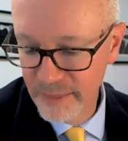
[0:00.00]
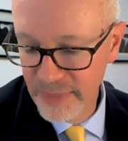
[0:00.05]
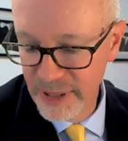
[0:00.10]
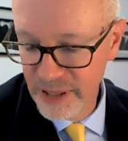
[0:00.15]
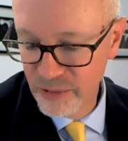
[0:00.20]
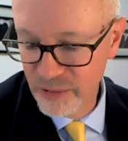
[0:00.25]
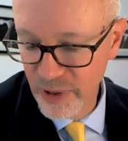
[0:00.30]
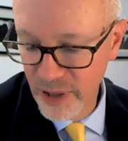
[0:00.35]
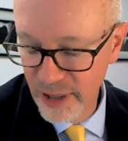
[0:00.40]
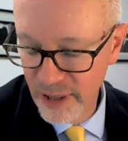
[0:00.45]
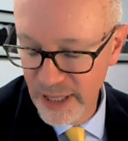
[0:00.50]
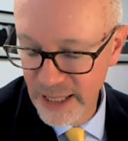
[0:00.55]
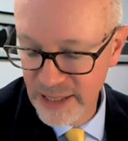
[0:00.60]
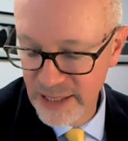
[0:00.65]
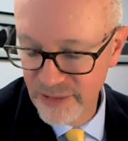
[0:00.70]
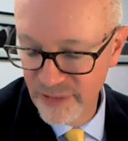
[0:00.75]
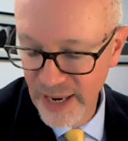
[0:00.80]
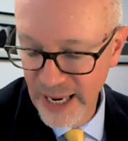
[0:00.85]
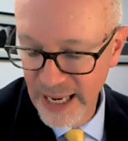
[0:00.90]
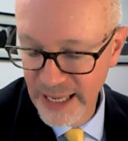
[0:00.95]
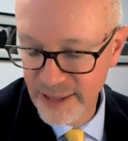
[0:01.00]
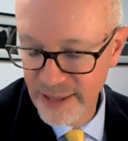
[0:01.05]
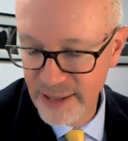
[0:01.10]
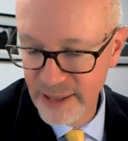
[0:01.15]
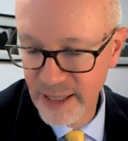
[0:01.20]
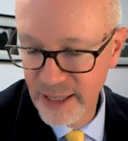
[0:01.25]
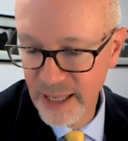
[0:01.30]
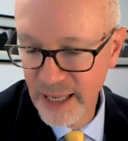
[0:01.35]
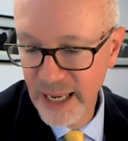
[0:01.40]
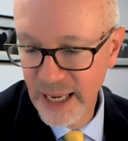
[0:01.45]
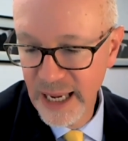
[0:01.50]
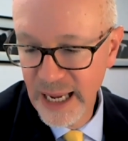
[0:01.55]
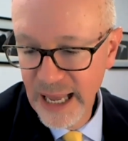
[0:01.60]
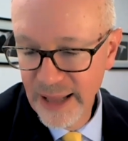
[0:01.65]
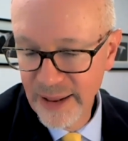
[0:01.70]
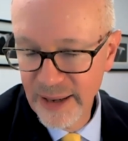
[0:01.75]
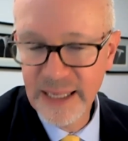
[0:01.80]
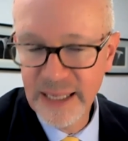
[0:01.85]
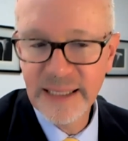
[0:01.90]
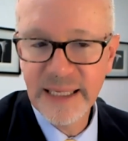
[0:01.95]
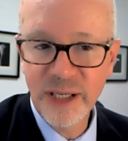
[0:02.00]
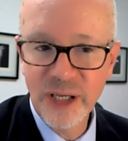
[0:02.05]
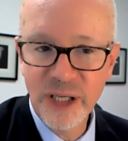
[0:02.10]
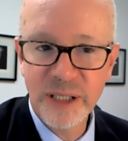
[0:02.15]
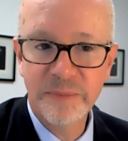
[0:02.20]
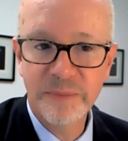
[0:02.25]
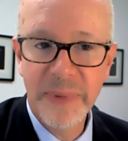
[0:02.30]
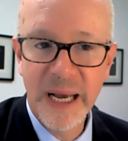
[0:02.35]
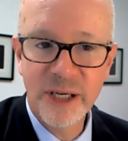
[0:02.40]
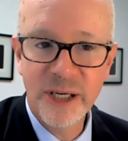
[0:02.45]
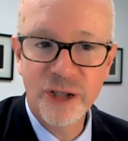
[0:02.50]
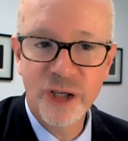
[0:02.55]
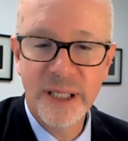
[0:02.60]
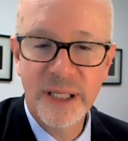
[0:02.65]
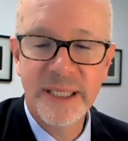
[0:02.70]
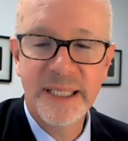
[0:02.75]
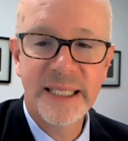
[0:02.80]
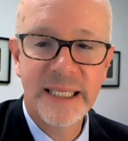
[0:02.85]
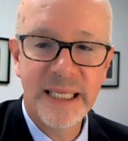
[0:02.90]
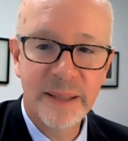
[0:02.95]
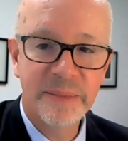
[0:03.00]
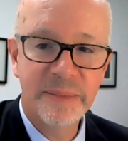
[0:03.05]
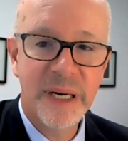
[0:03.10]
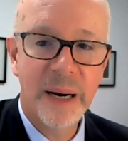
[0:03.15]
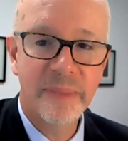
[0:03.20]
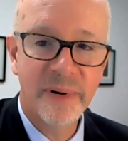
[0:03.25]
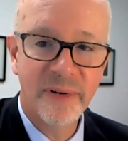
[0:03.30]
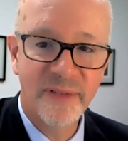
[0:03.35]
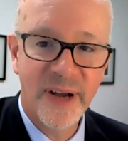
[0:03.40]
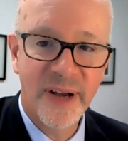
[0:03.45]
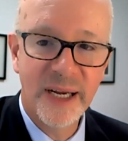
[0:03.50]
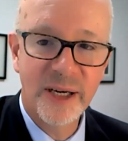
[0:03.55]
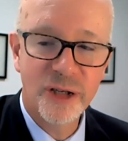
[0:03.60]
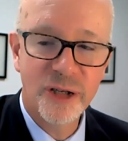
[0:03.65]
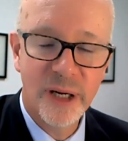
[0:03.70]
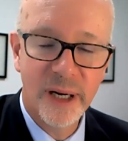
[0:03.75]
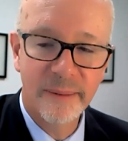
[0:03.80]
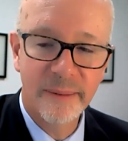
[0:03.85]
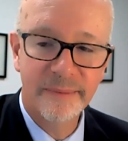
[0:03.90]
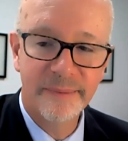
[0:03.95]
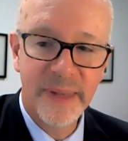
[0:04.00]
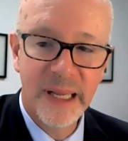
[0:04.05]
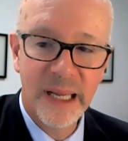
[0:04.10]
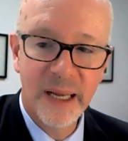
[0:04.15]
is rearing its face. And as I just mentioned, sleep deprivation.